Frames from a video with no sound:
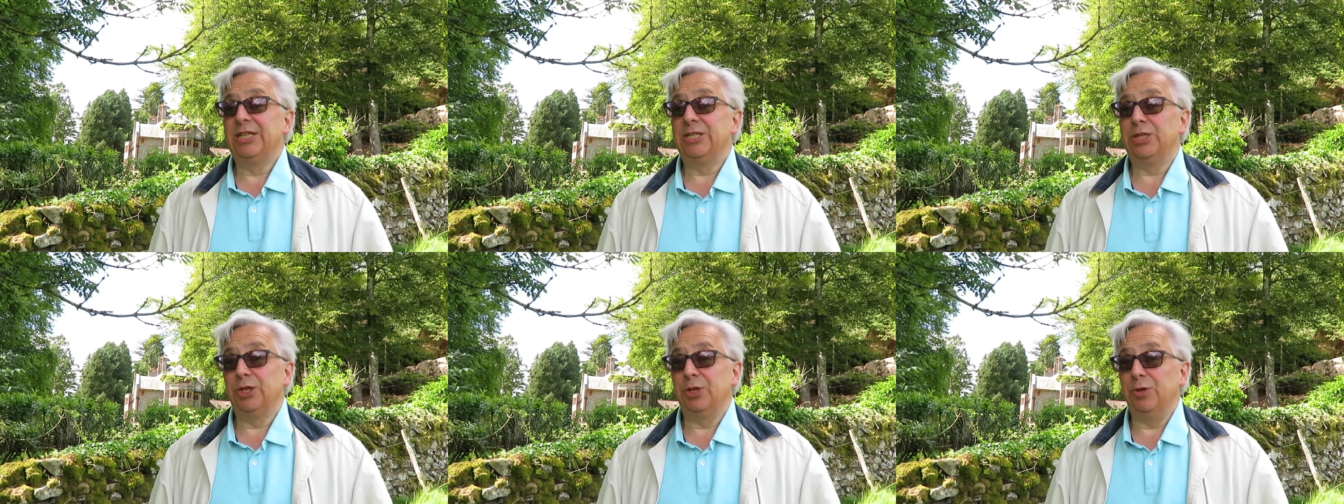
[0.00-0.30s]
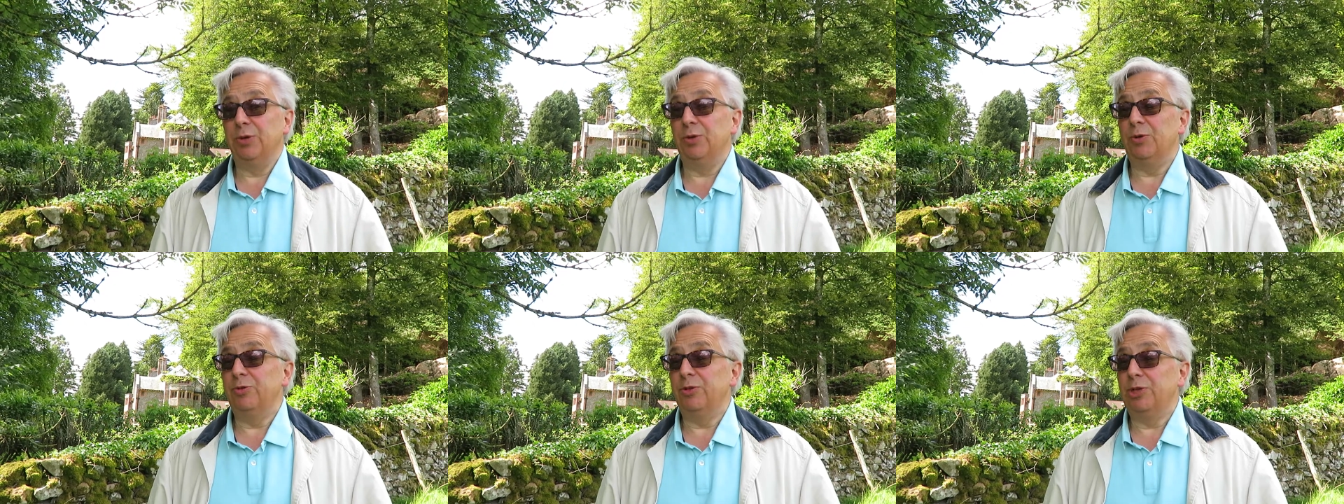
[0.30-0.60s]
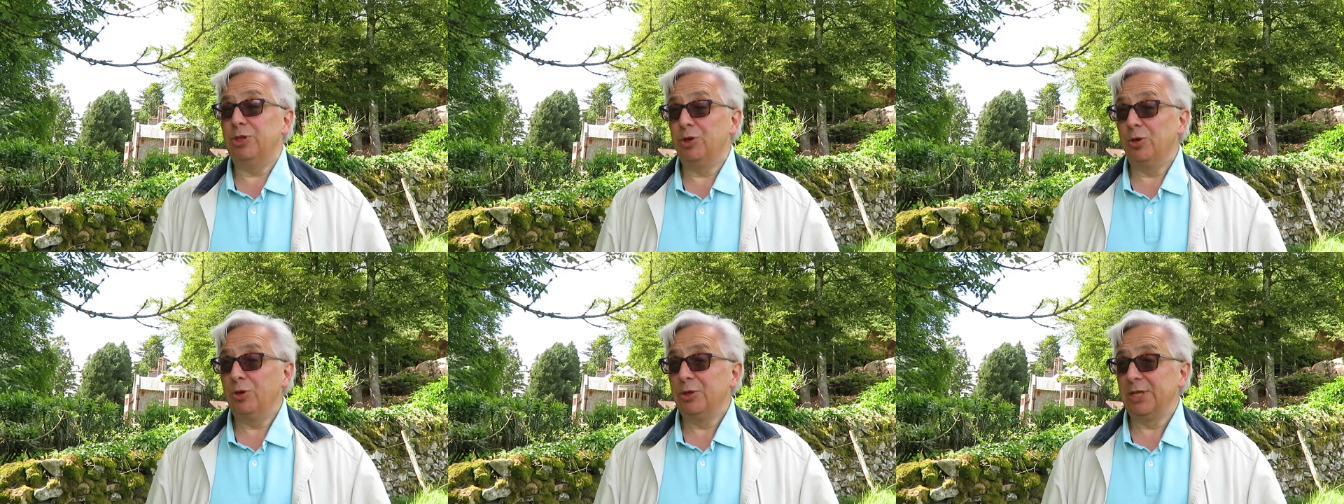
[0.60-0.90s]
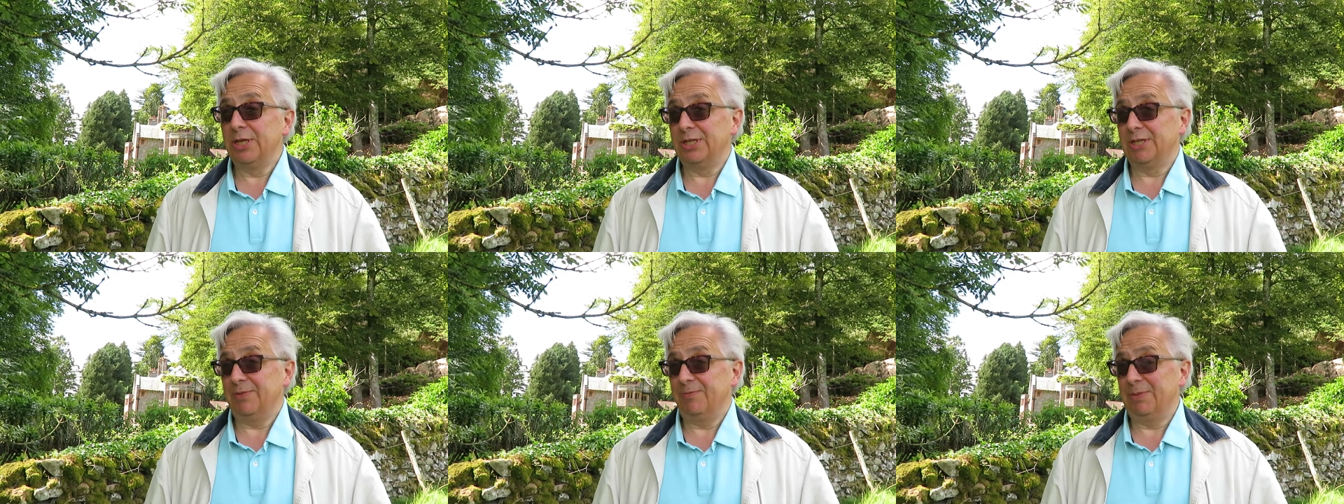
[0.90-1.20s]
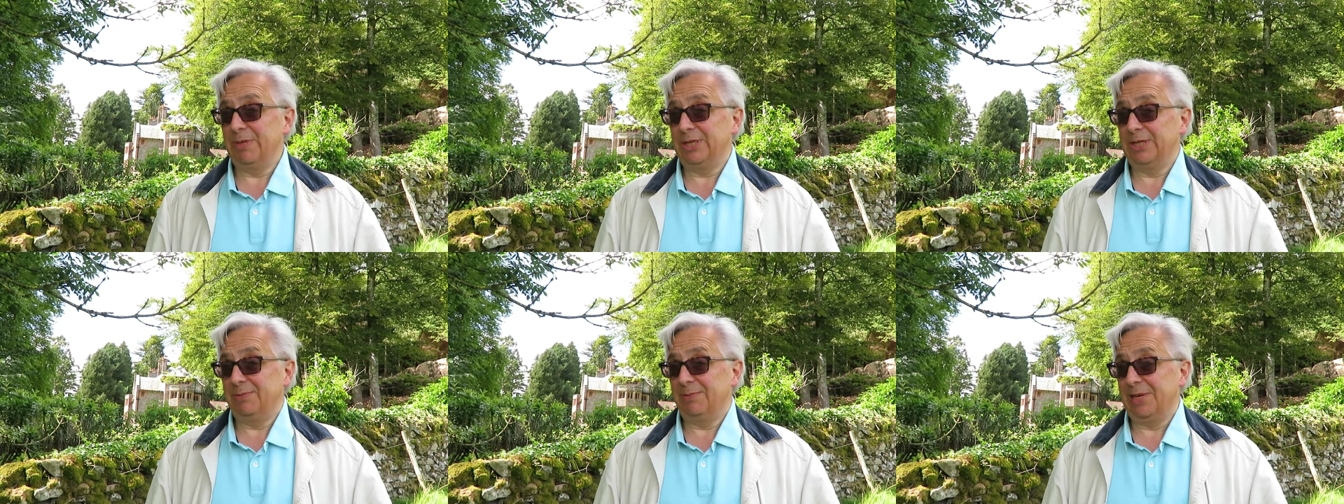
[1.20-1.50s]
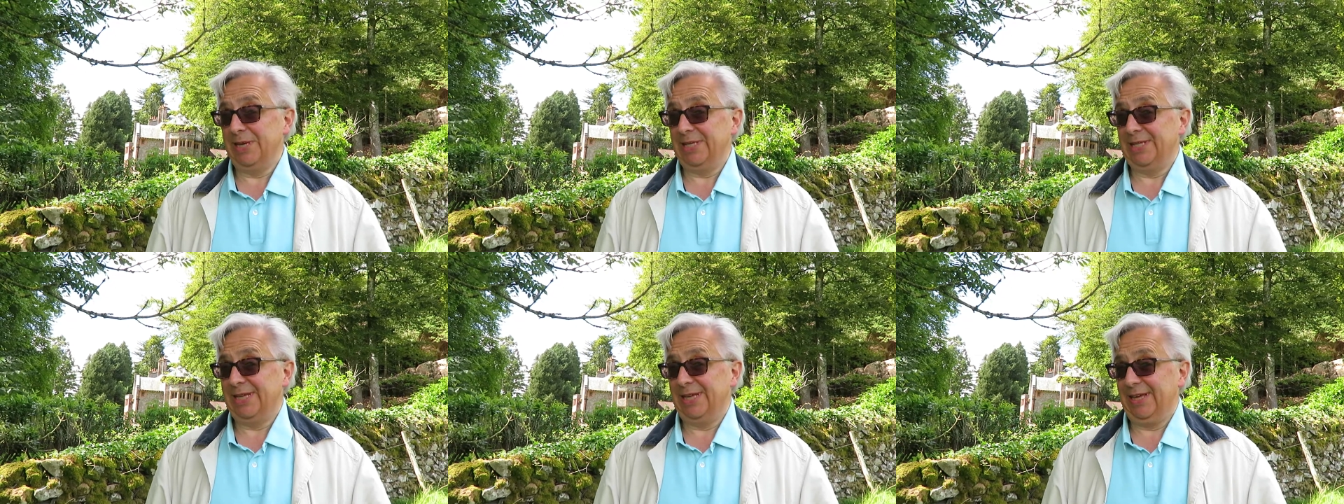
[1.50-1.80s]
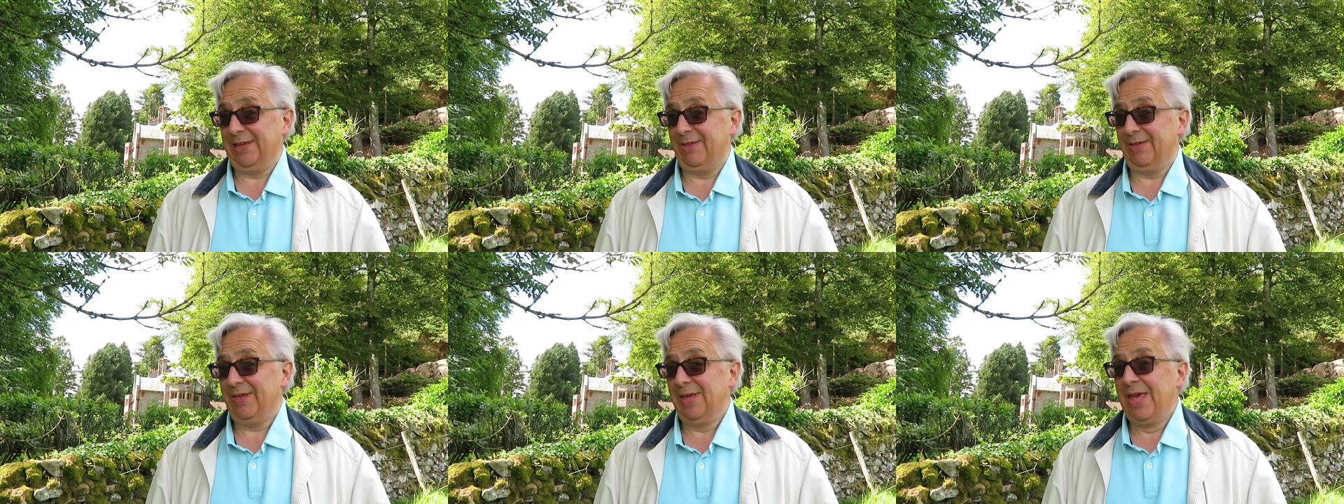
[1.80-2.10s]
to the daughters of Mrs.
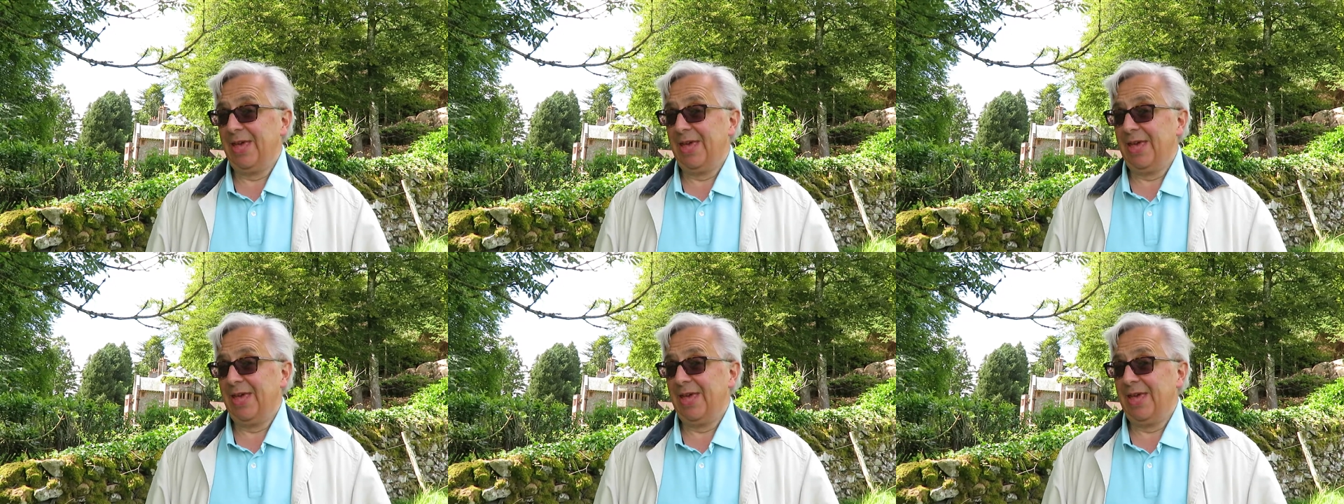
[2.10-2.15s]
Moniaive,